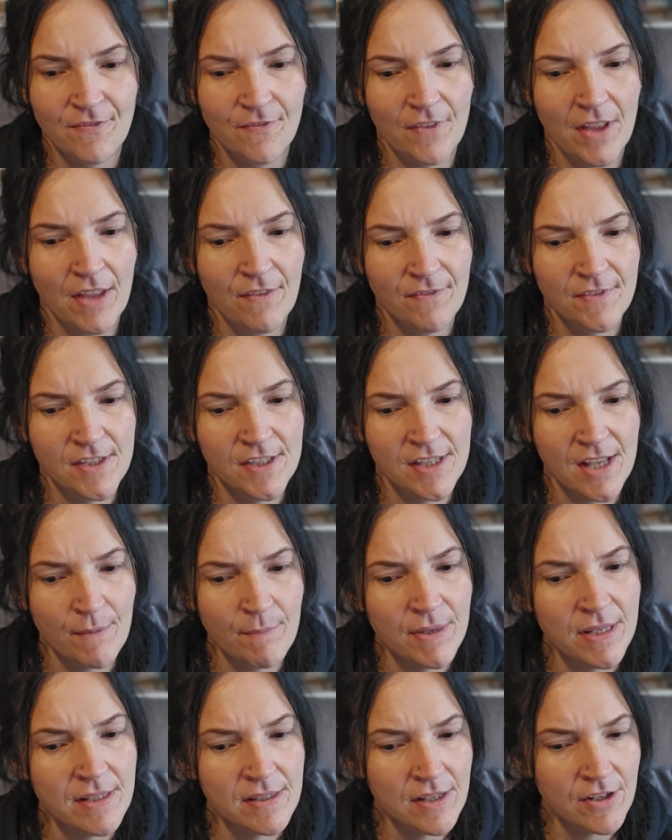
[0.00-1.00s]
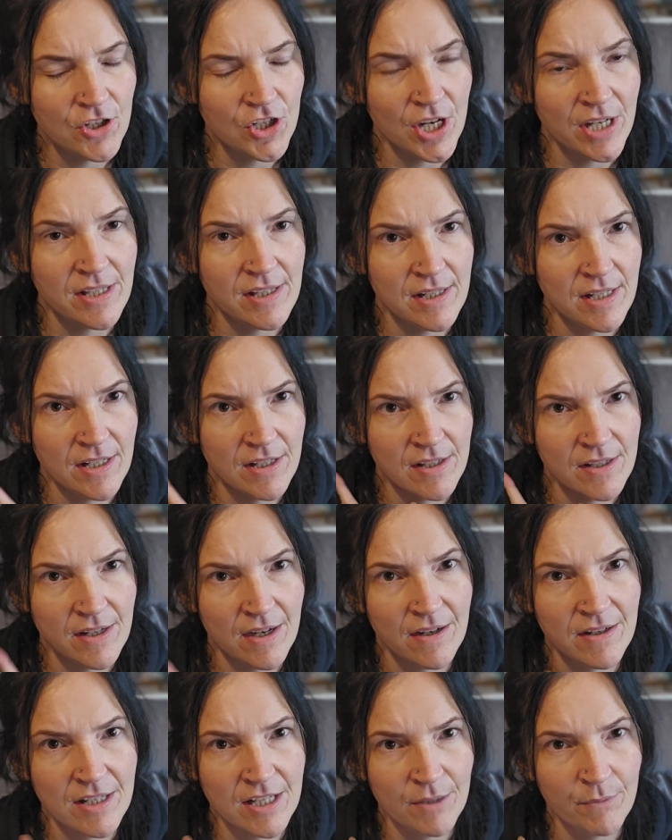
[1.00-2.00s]
if Summer's suggesting
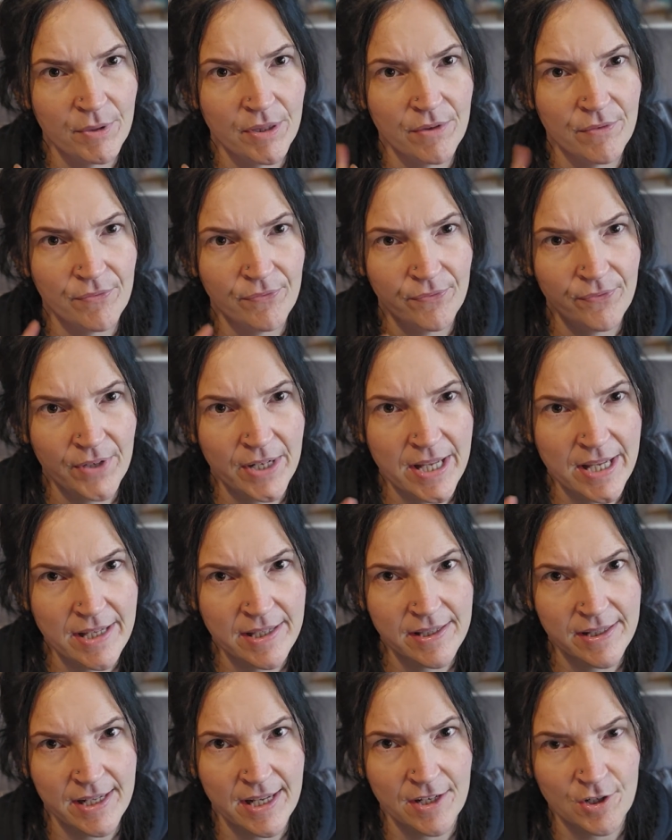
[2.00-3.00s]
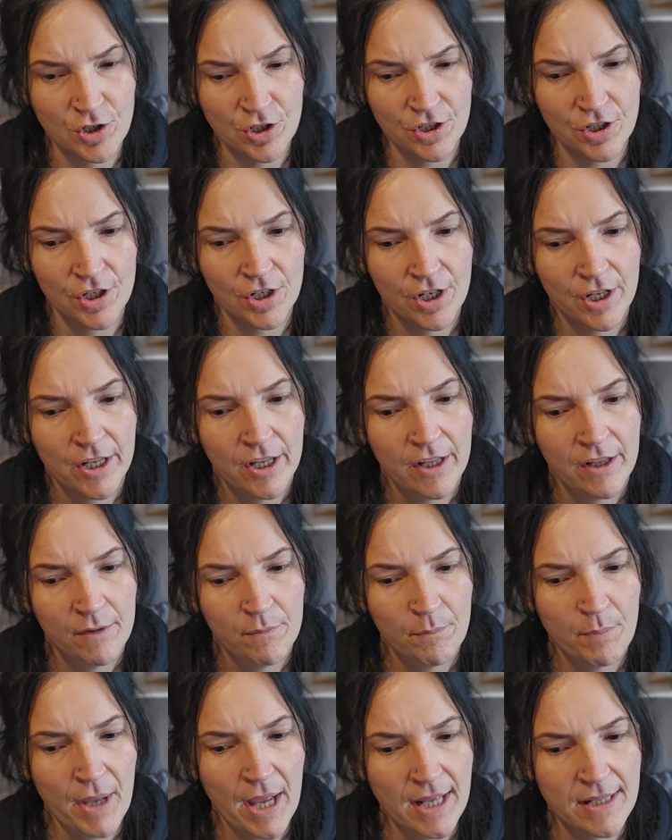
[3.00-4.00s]
starting with the flea stitch
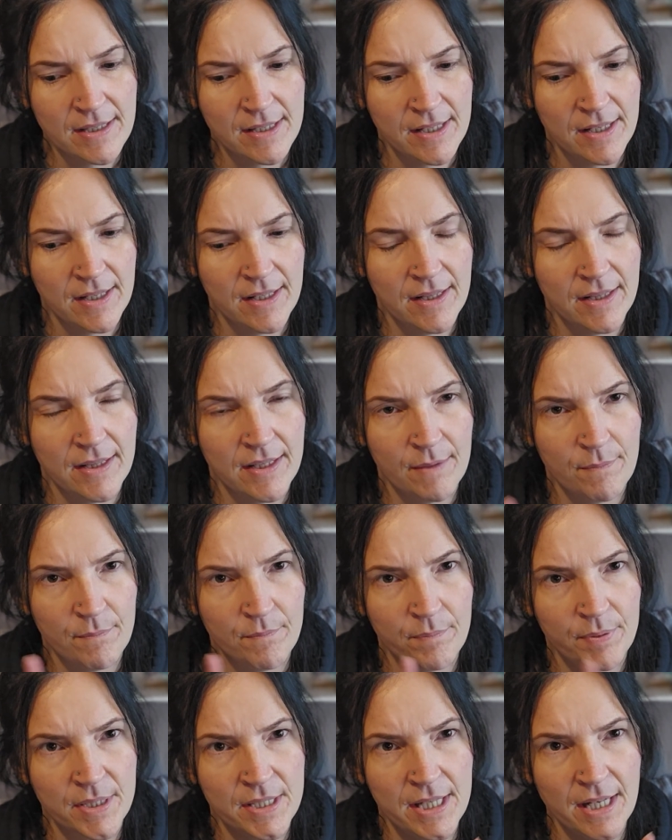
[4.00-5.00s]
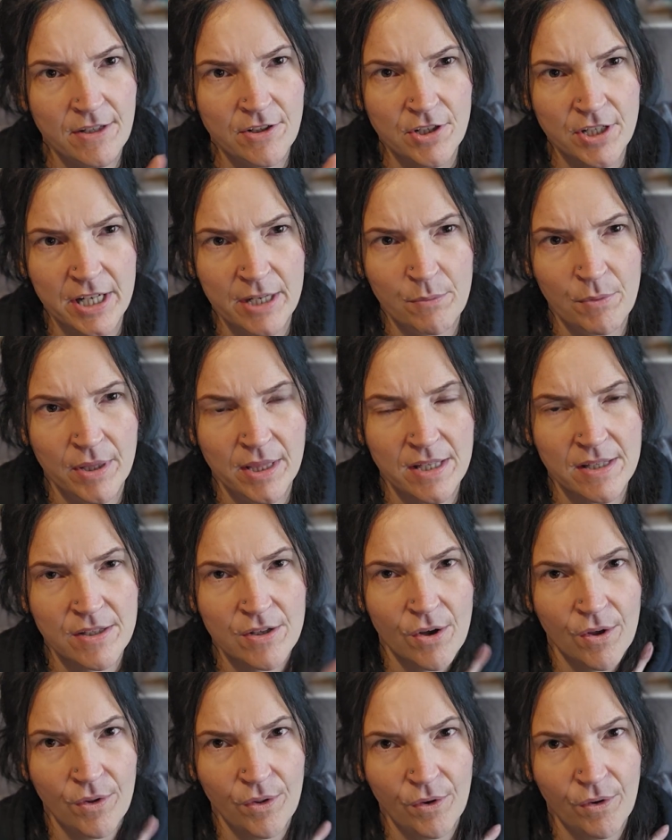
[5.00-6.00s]
pattern, then potentially one
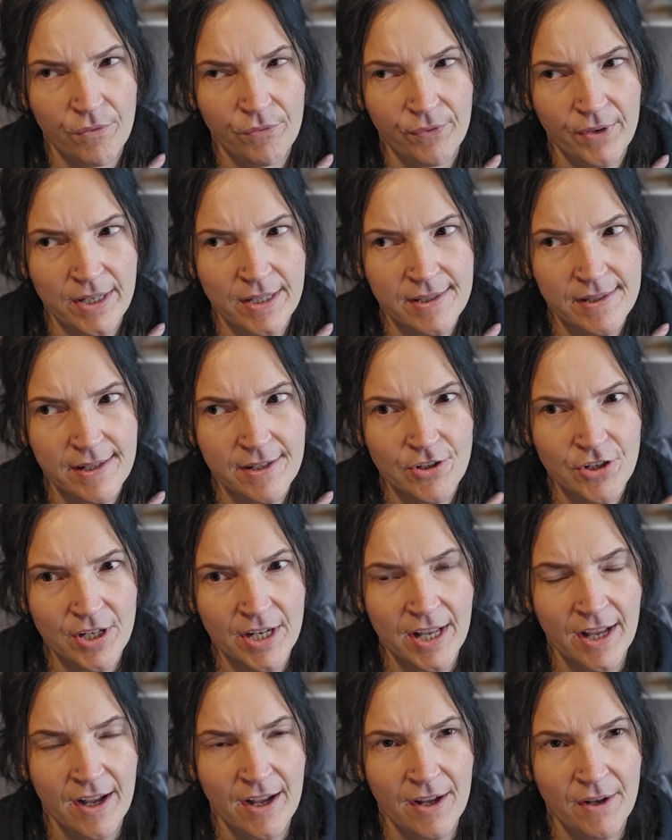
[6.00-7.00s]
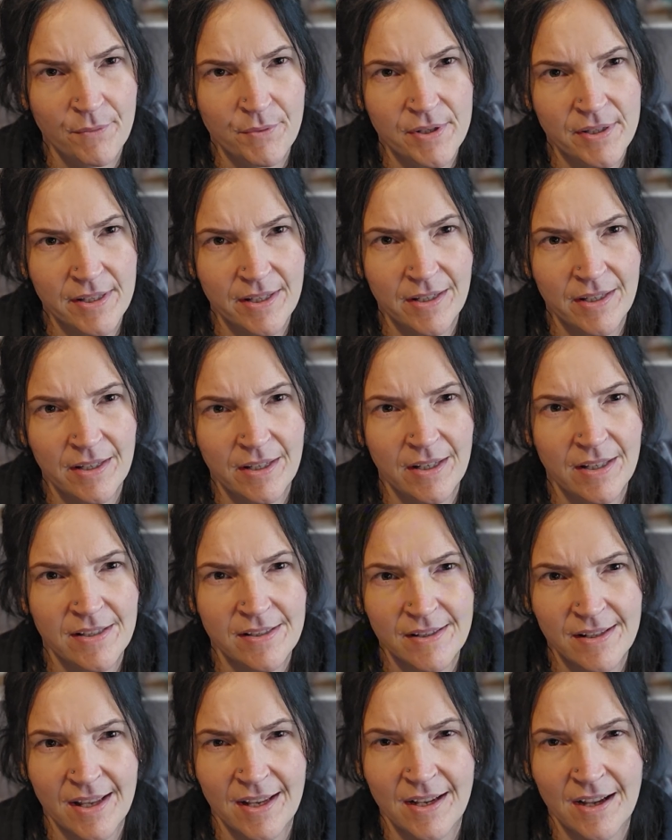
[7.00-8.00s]
that's got a lot of flea stitch in it, I was thinking
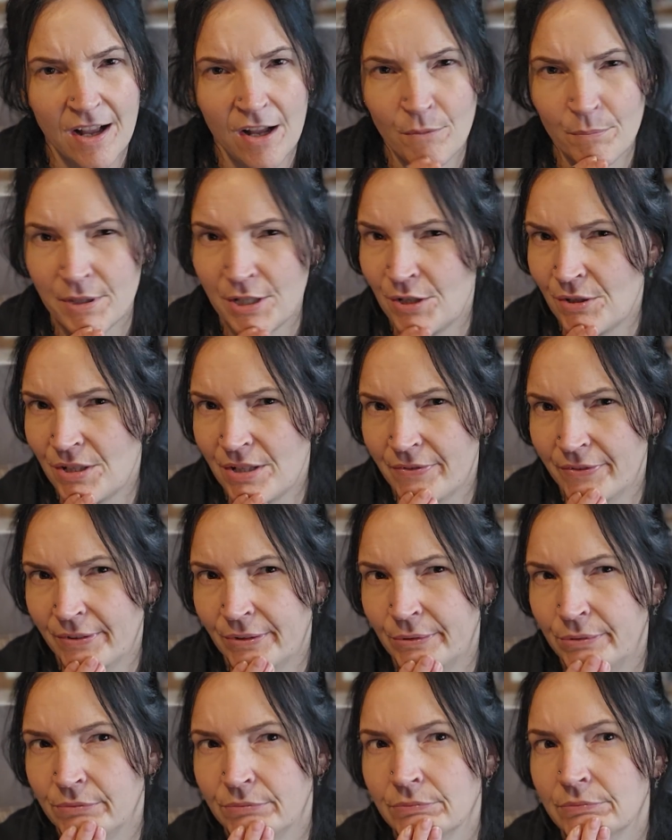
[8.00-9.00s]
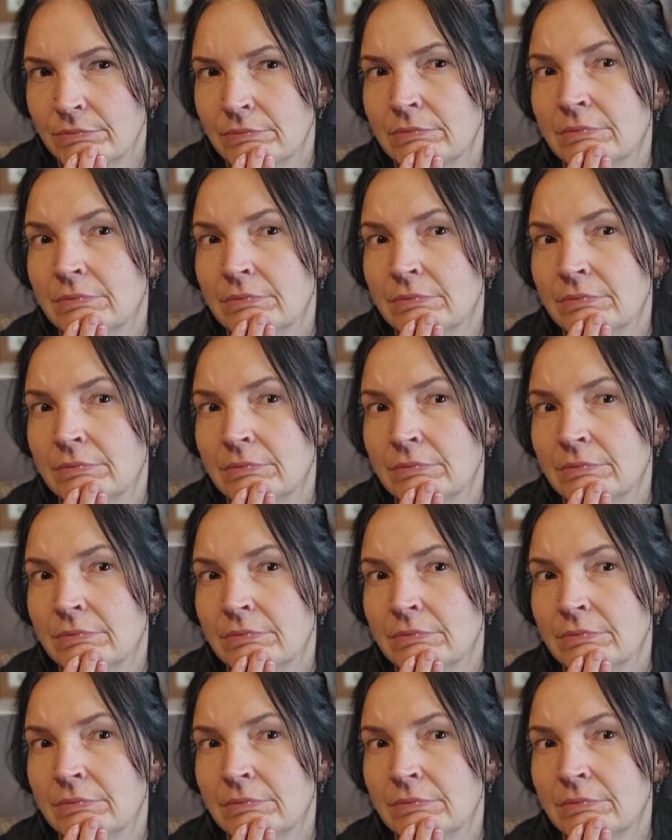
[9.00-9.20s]
it can't be too difficult.